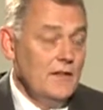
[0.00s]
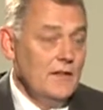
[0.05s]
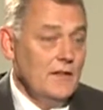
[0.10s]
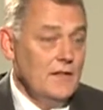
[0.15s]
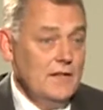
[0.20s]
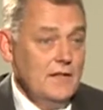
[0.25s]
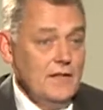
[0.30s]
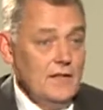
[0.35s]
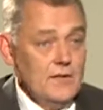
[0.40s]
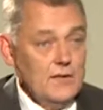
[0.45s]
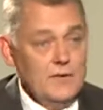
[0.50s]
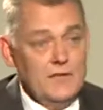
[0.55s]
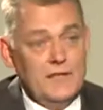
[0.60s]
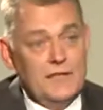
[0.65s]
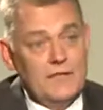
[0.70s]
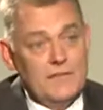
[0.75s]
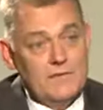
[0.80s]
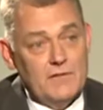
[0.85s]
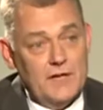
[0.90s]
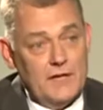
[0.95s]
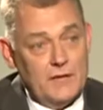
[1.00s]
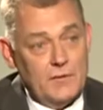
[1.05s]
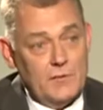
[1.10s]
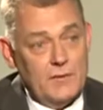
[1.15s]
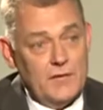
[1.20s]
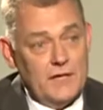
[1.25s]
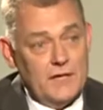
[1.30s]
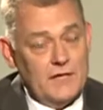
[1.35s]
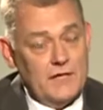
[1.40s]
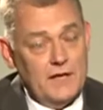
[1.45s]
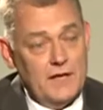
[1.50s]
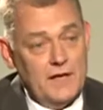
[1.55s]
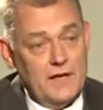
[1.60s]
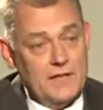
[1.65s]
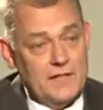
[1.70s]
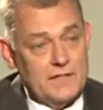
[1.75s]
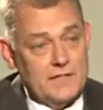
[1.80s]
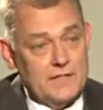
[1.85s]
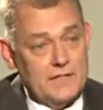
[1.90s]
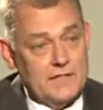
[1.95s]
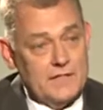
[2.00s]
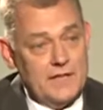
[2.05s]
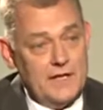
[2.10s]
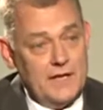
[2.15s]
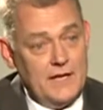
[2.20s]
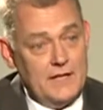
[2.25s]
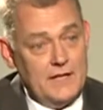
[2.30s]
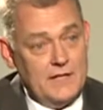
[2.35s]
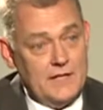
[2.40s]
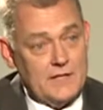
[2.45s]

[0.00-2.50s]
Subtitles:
The other thing you've got to recognize is that